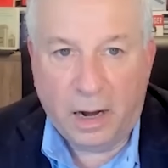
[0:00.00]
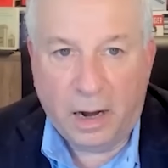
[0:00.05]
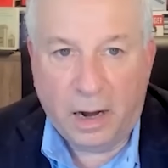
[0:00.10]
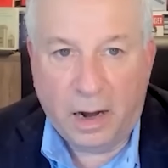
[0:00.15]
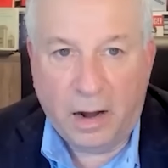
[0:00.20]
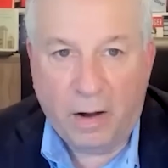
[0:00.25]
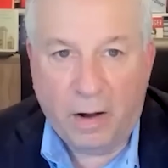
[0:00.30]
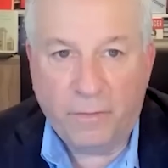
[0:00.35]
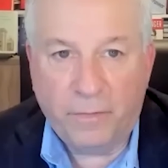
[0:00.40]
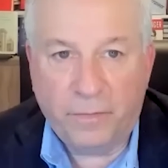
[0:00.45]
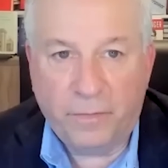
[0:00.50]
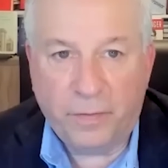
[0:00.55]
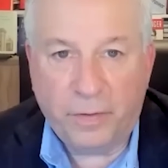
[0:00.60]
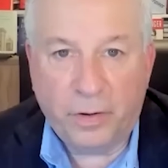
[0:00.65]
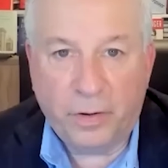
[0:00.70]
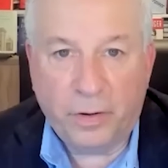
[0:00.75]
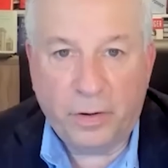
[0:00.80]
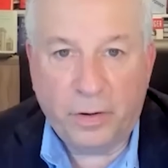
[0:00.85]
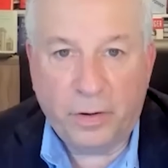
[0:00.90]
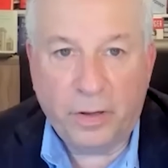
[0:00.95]
of
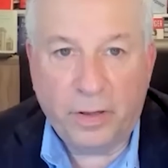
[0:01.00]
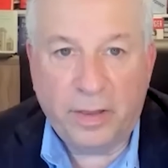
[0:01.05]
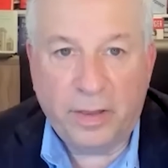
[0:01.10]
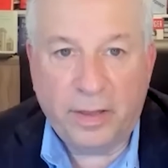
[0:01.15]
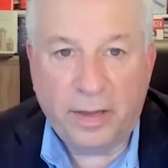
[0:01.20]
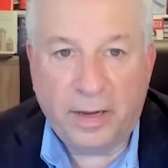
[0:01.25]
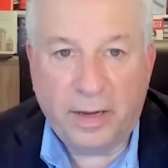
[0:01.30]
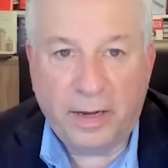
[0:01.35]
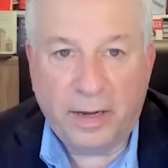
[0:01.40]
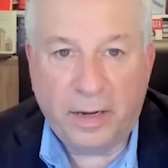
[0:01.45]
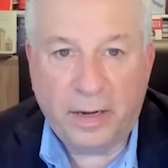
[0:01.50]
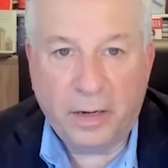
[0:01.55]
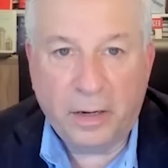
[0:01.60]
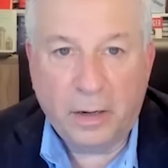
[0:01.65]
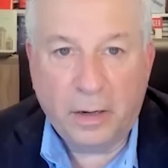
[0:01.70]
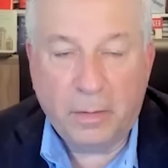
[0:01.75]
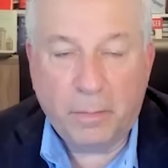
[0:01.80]
the